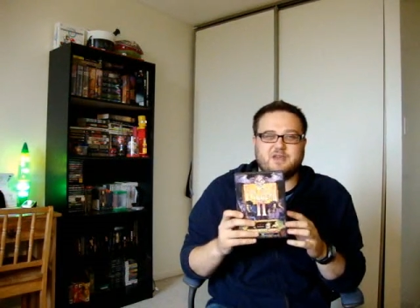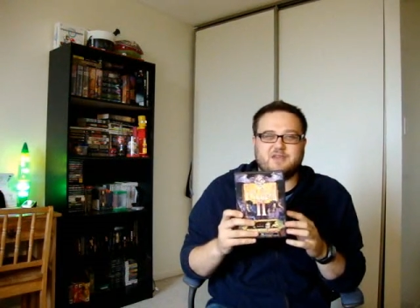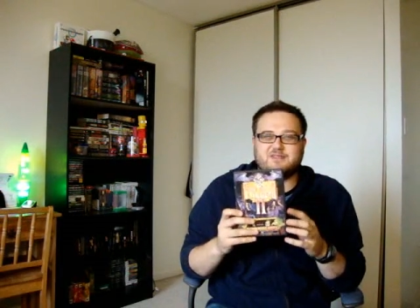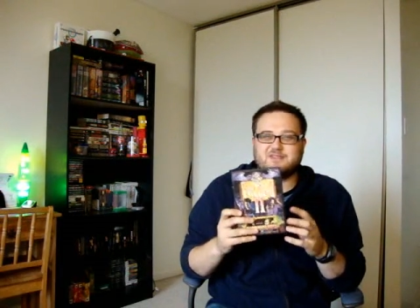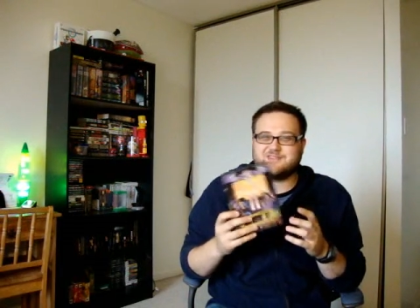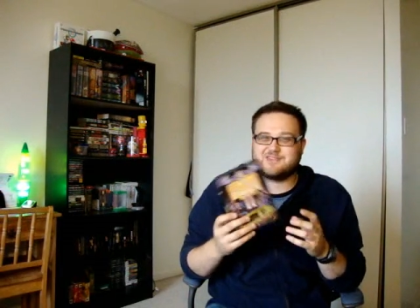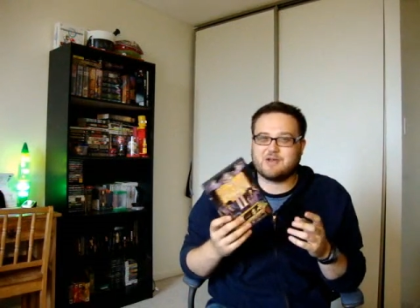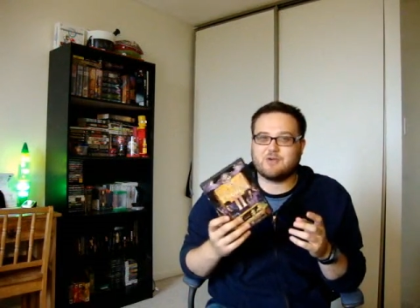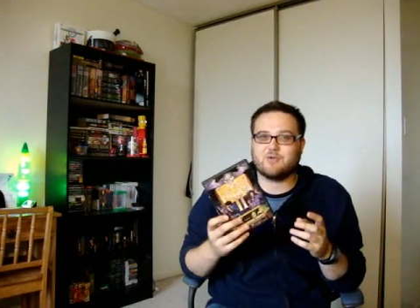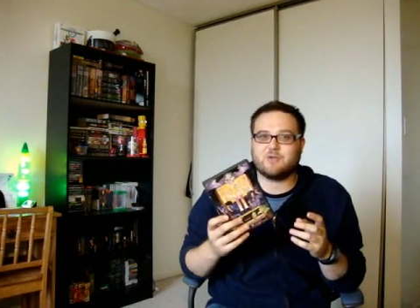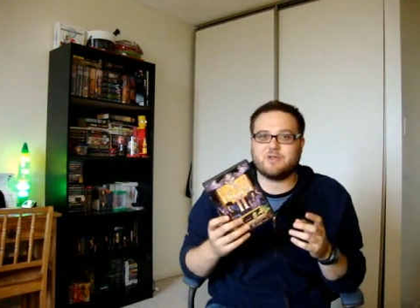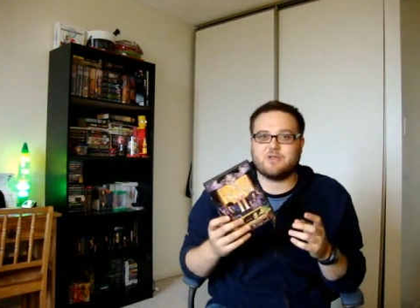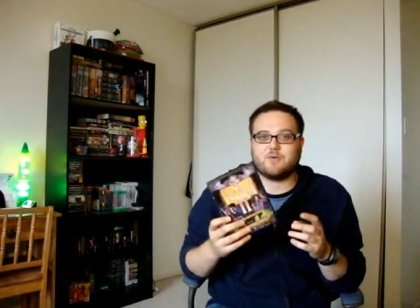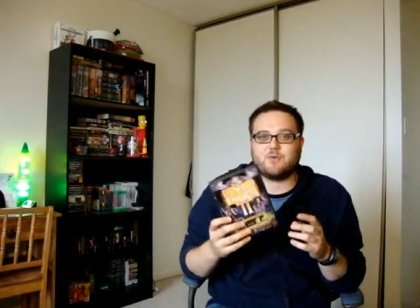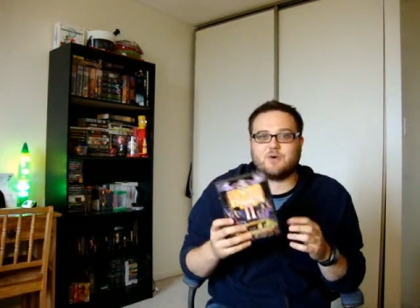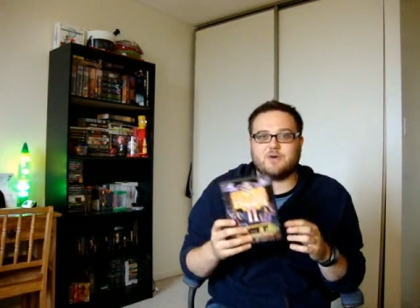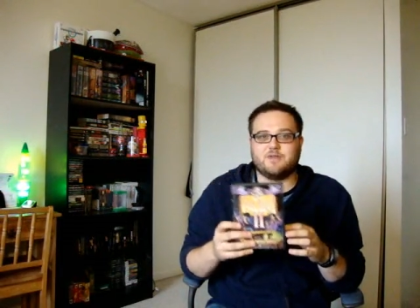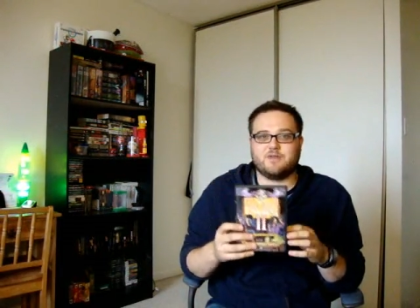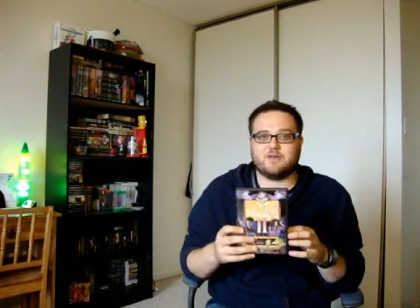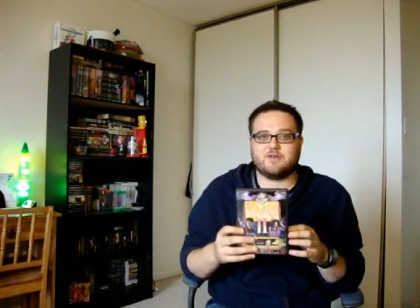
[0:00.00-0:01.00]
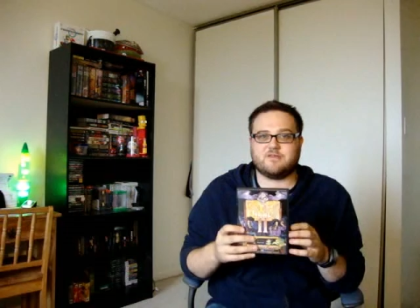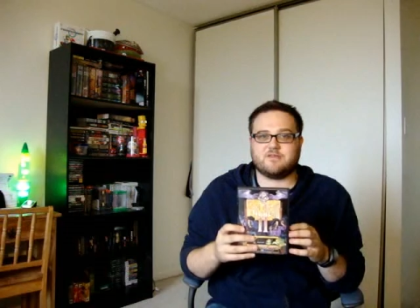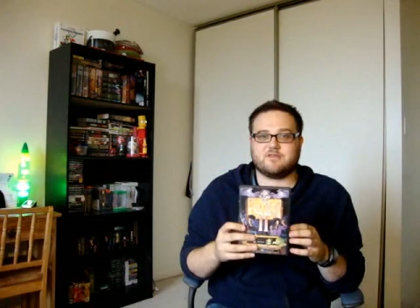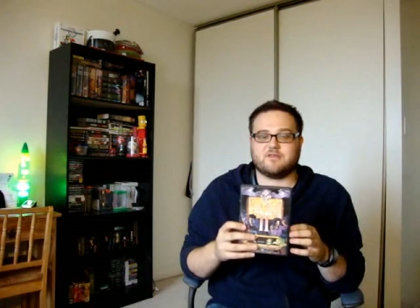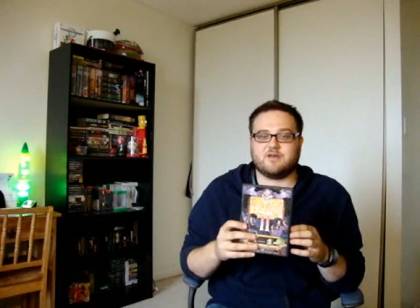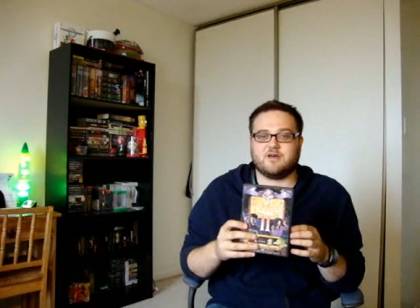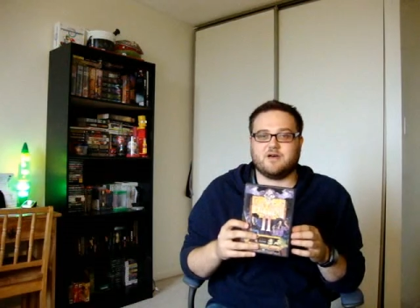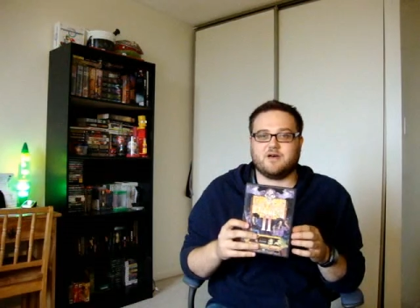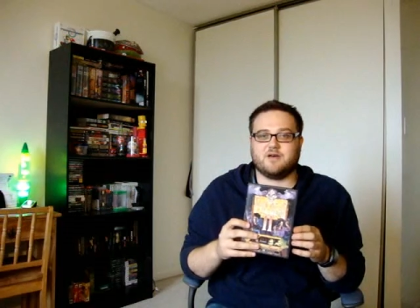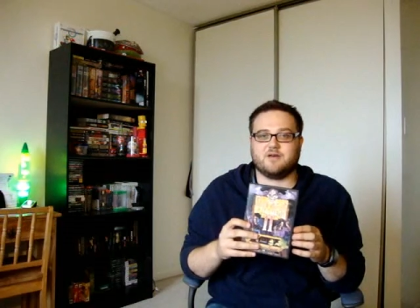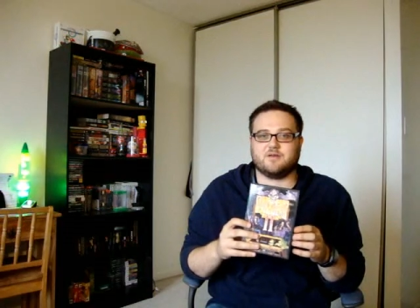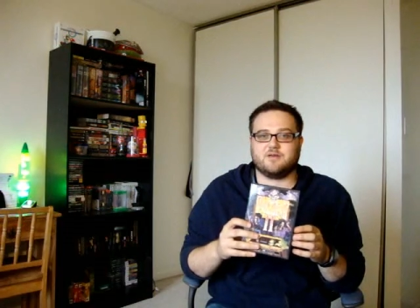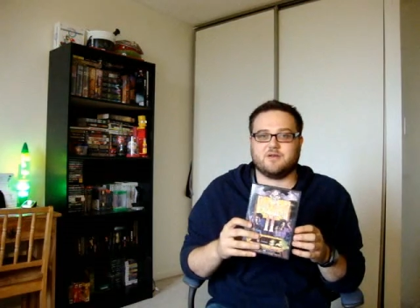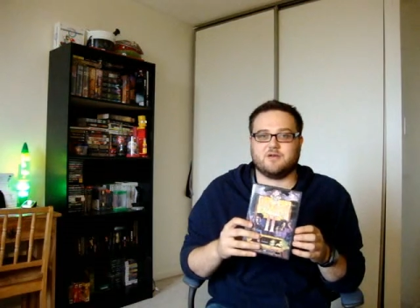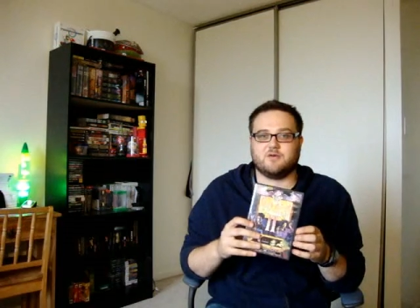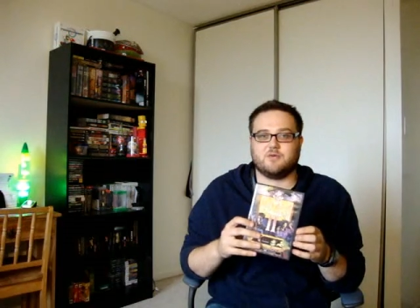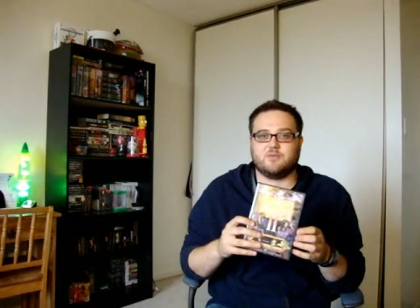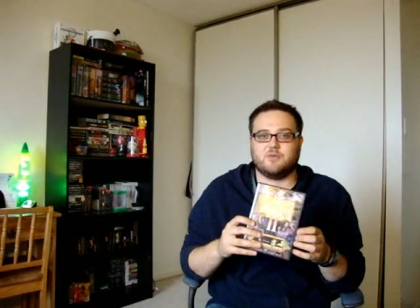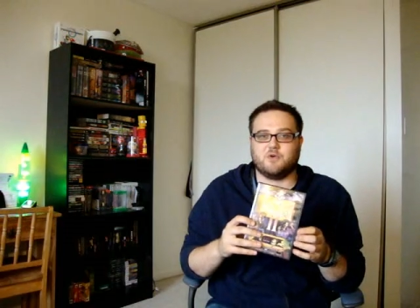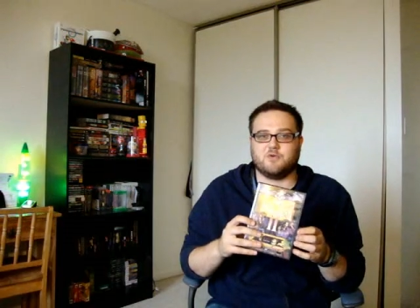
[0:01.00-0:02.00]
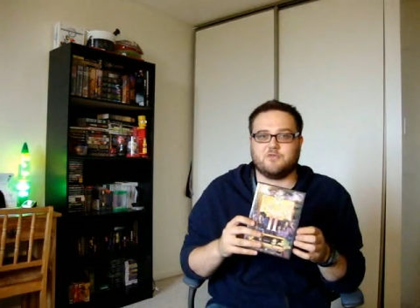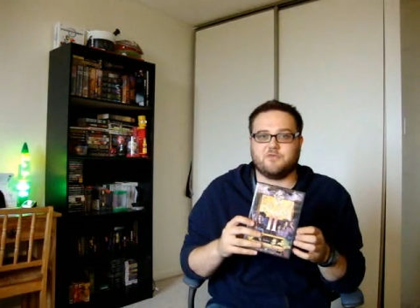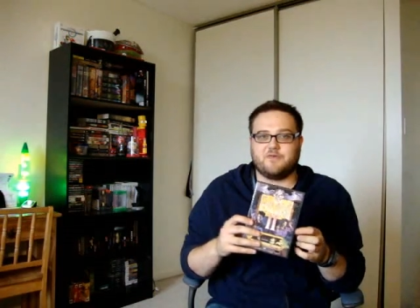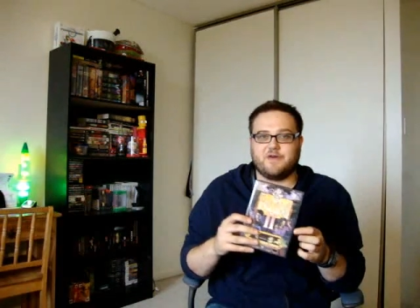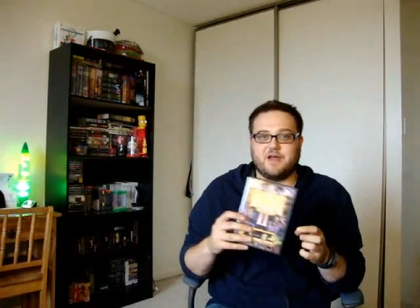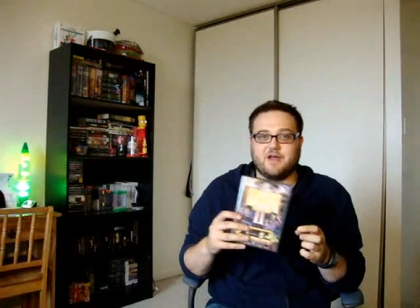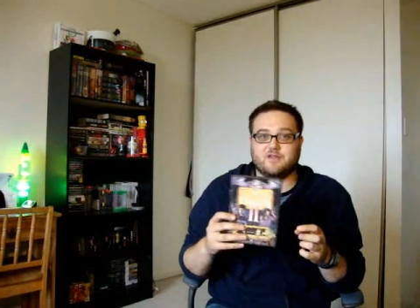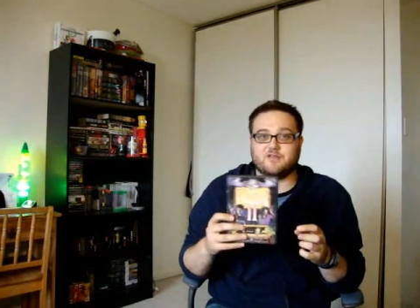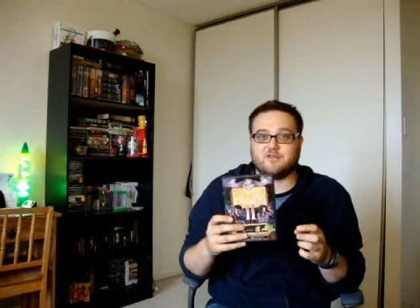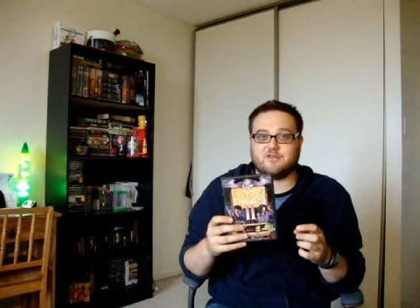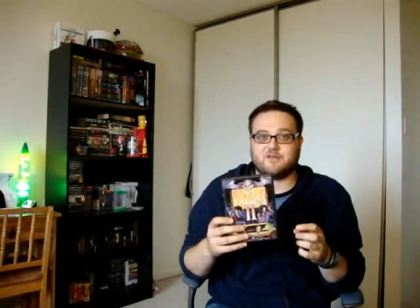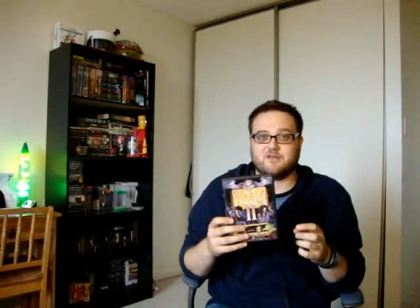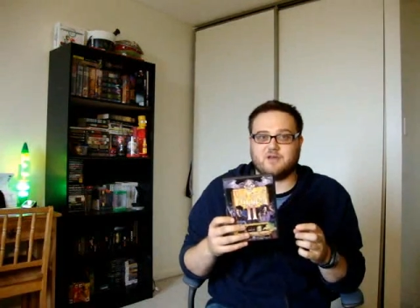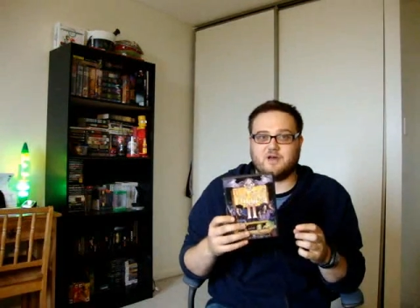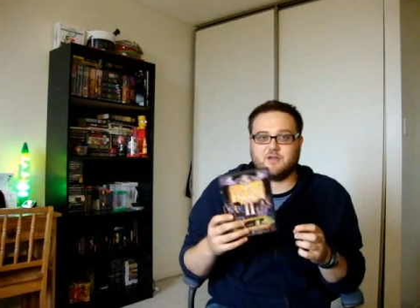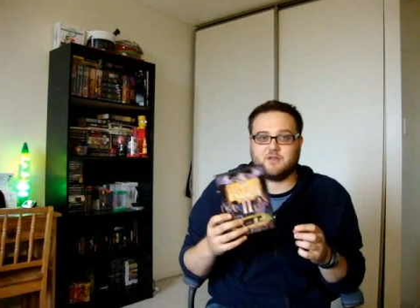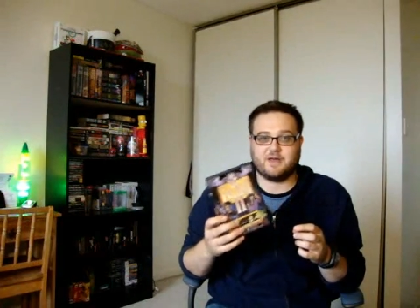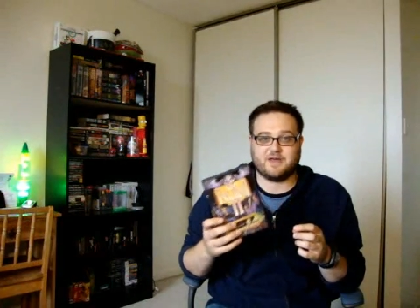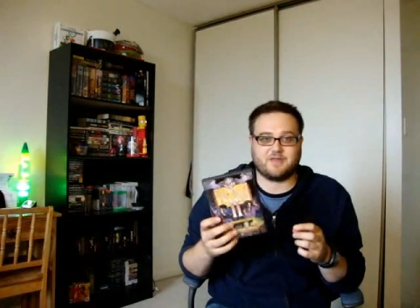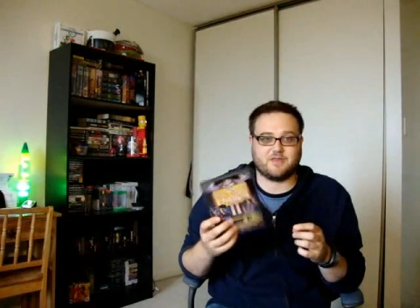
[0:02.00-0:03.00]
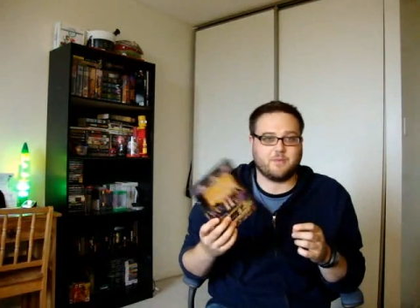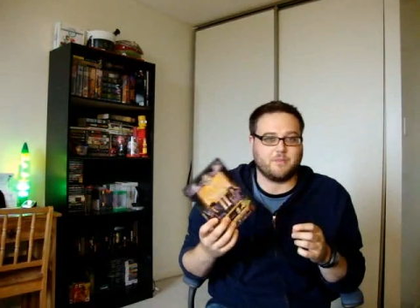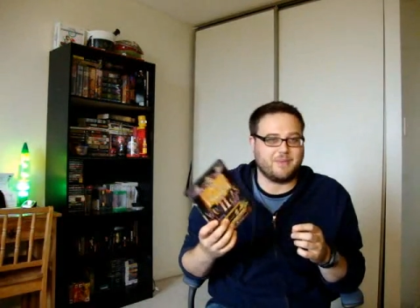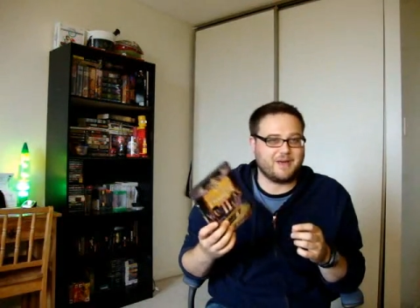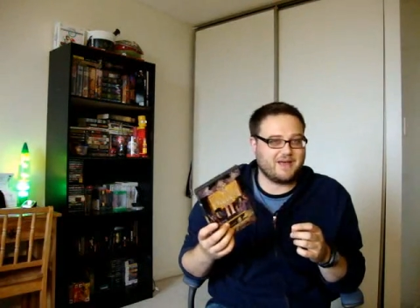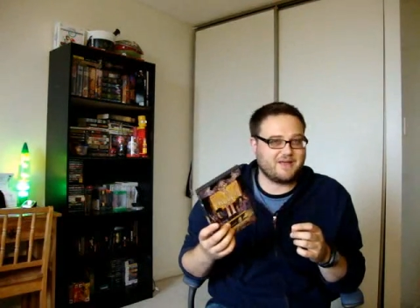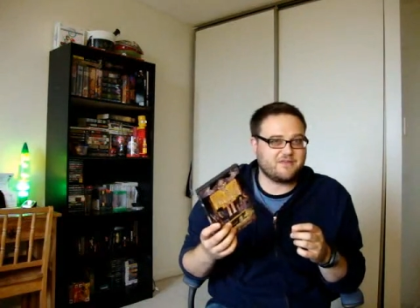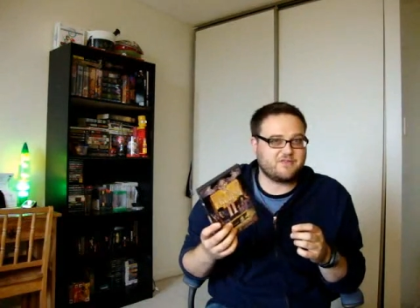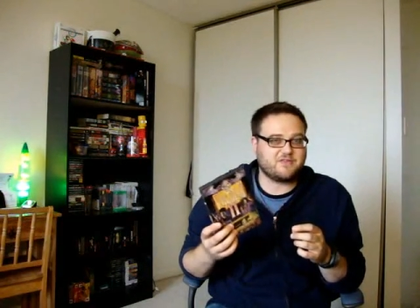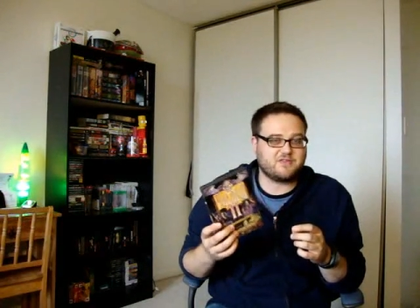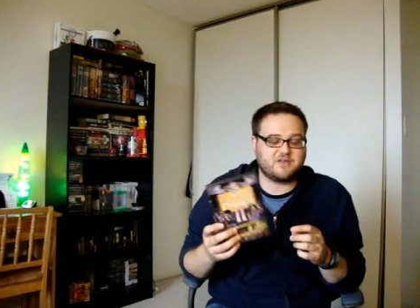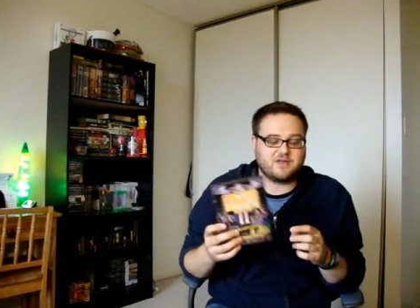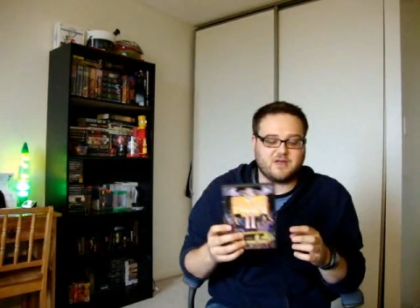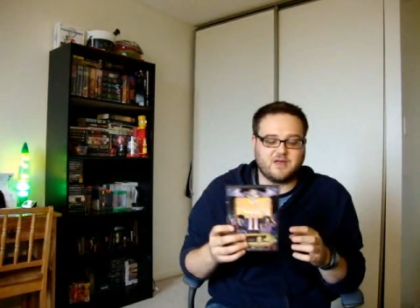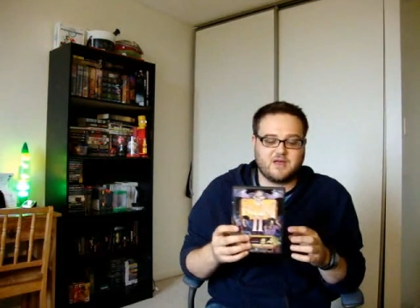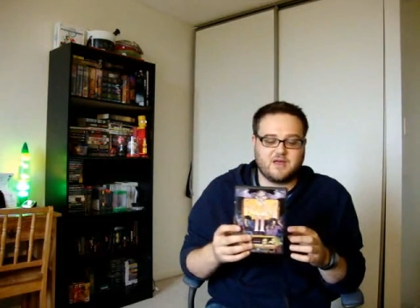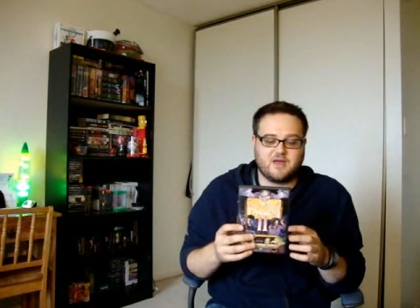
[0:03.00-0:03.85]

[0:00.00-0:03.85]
generally the one that's most fans like the best.